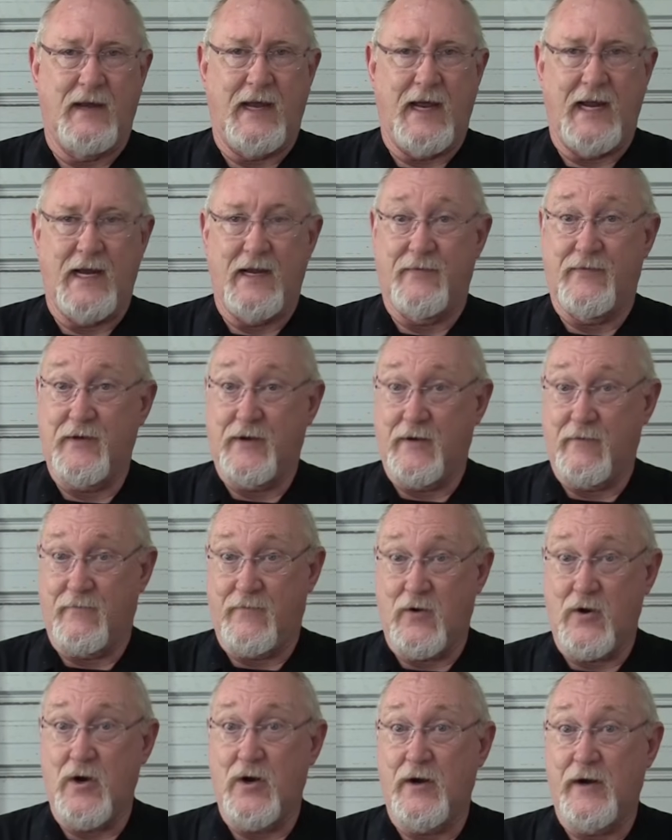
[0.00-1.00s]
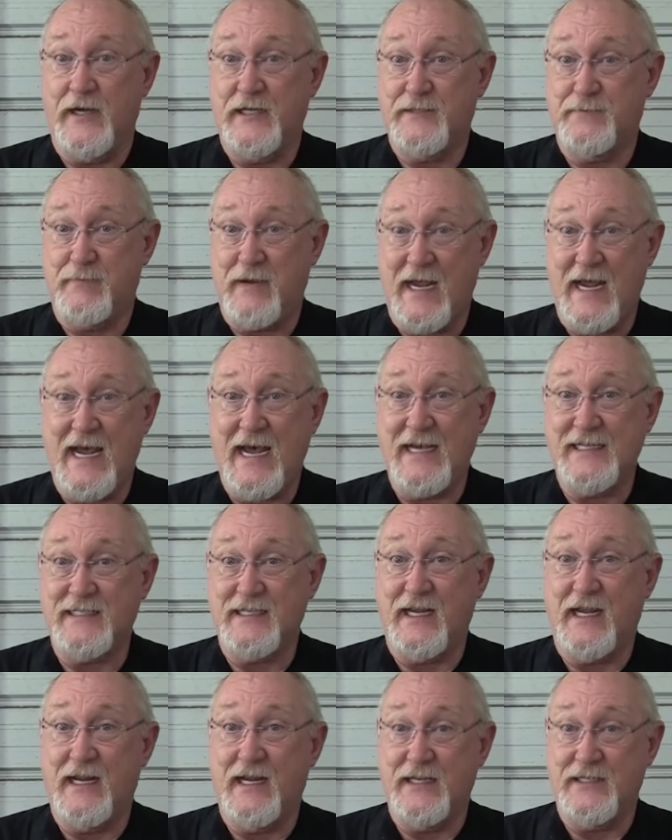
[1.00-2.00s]
And if the converter has passed
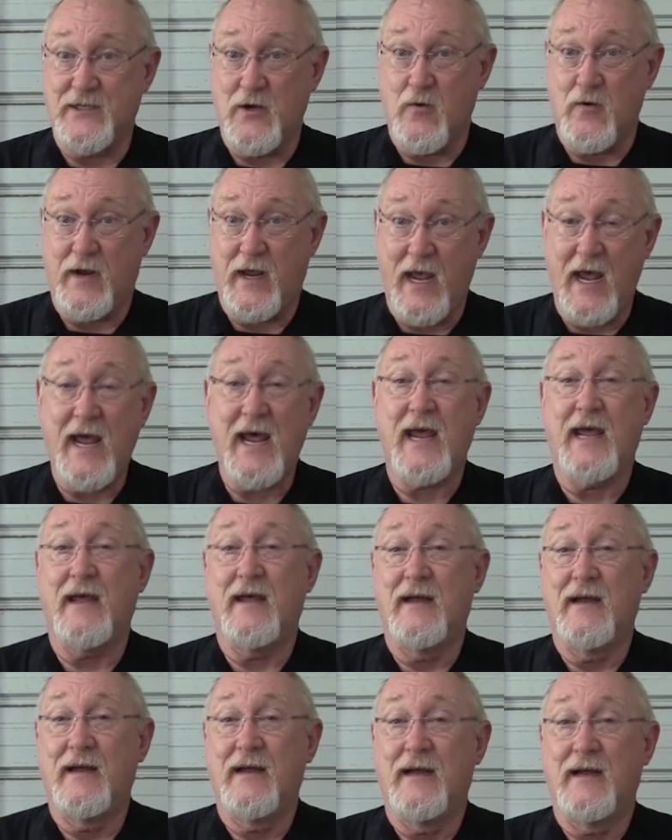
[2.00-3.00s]
and it's okay,